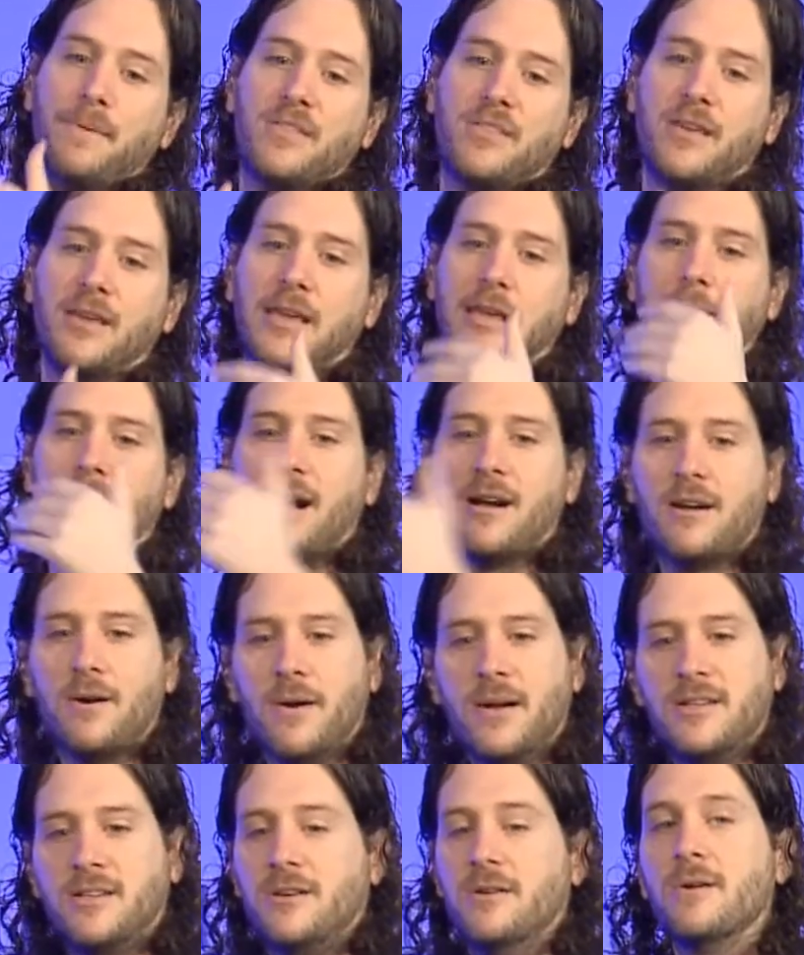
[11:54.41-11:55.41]
be thinking about
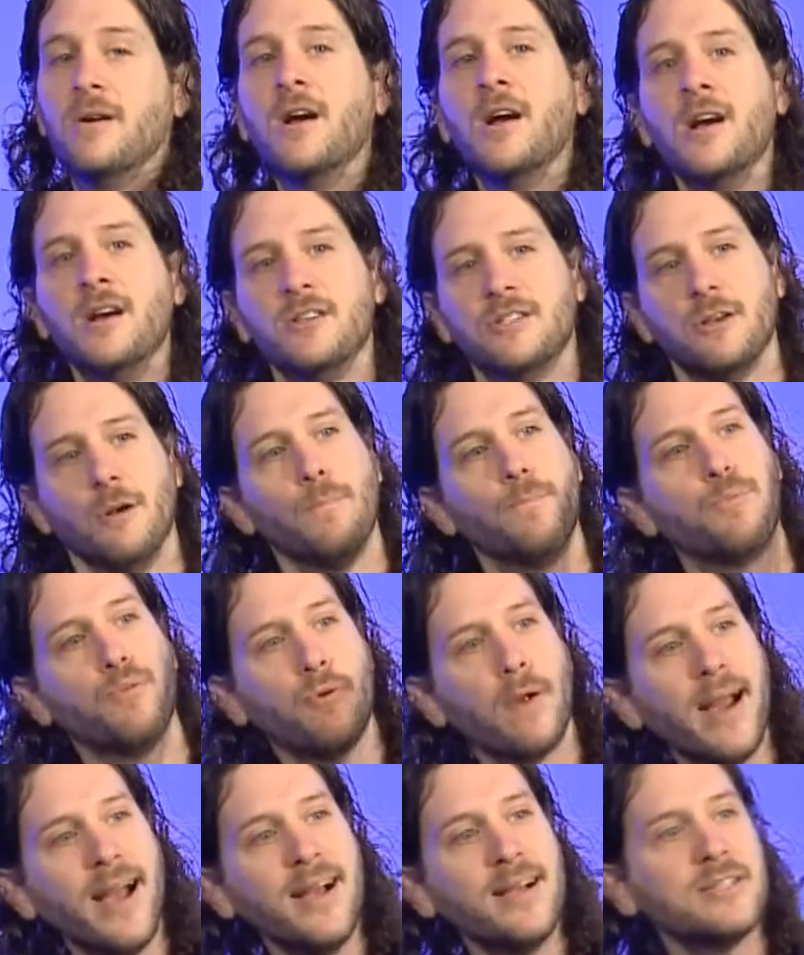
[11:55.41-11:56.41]
going to. So
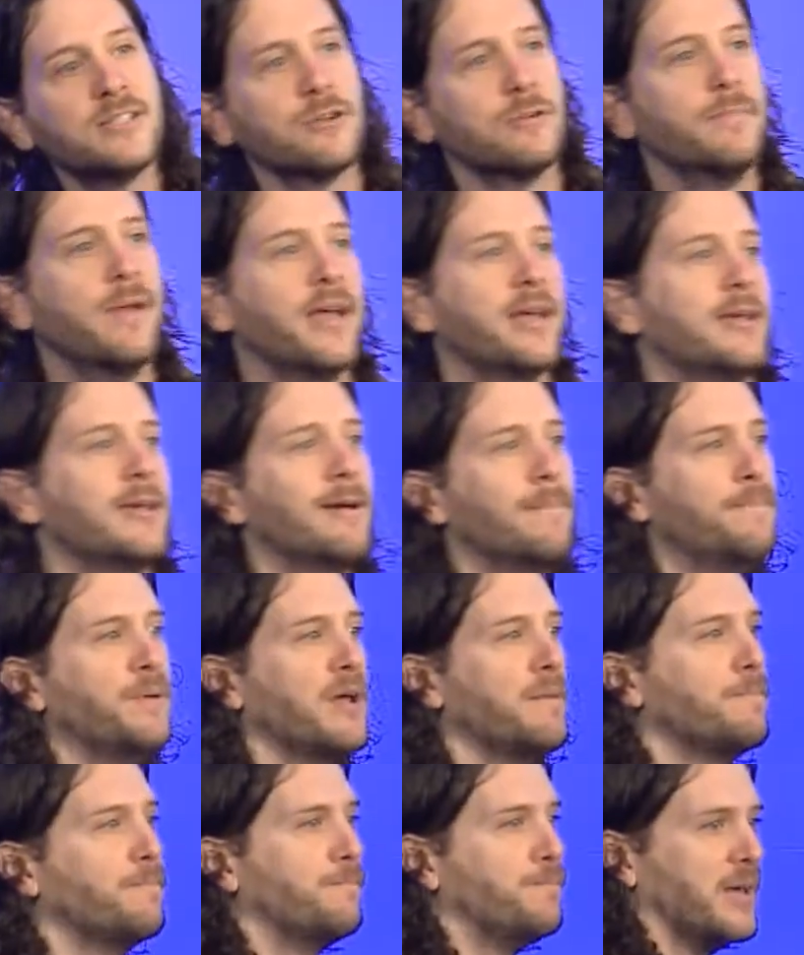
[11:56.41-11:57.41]
brands are making a
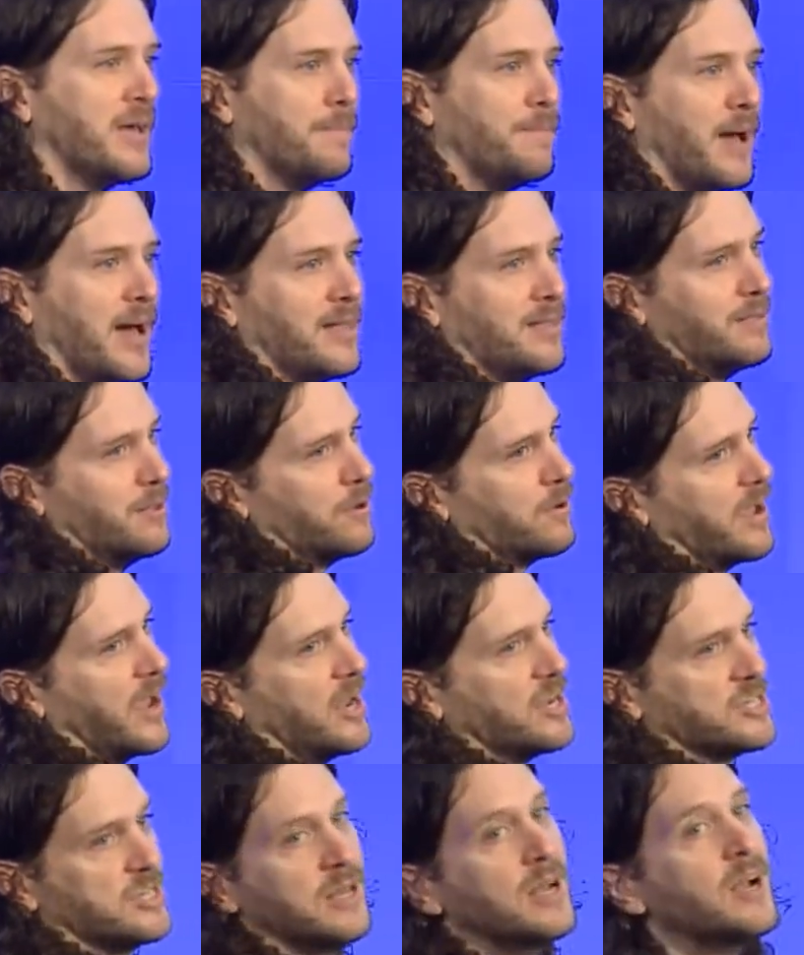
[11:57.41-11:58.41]
big bet in
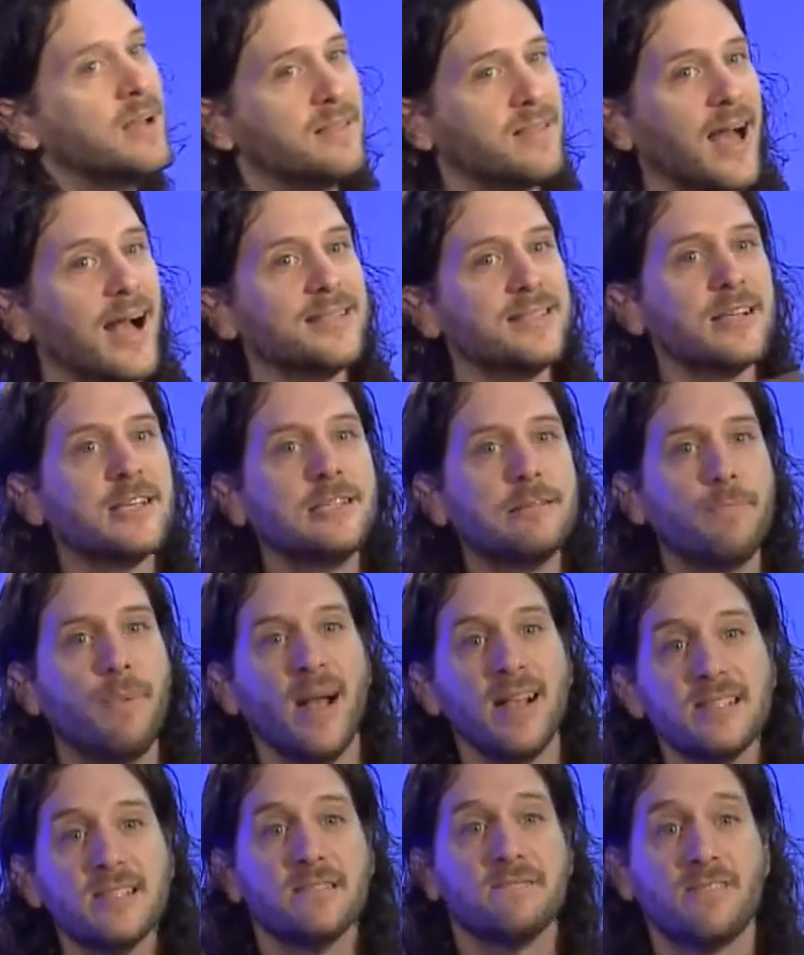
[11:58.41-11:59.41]
location. That's
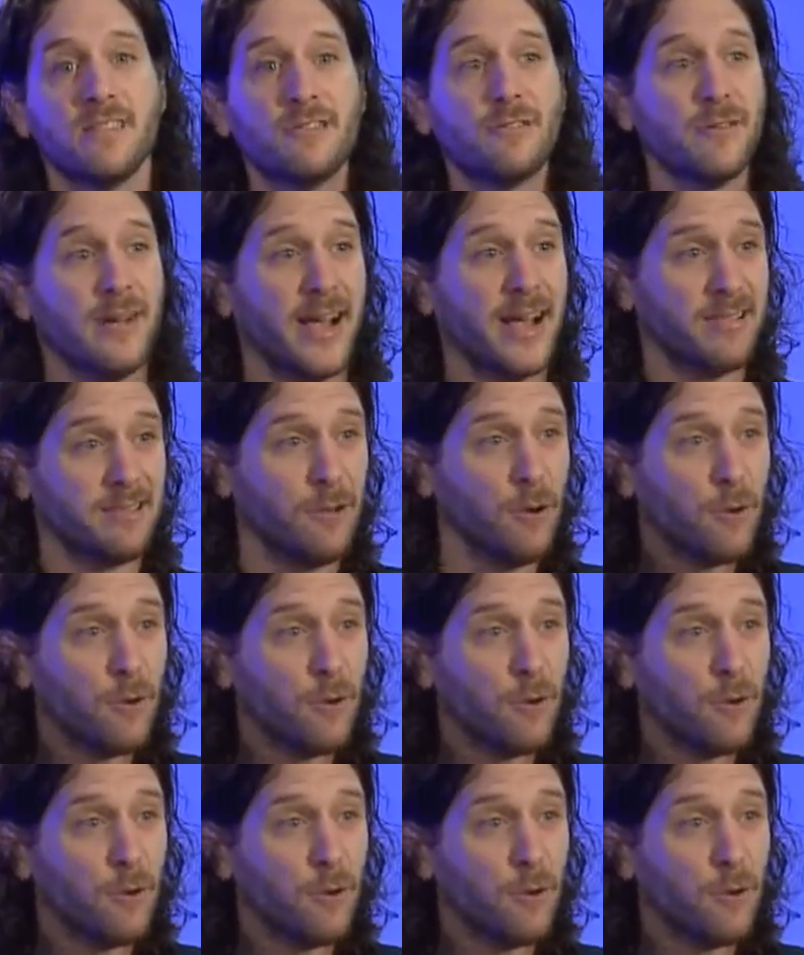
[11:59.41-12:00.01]
expensive to create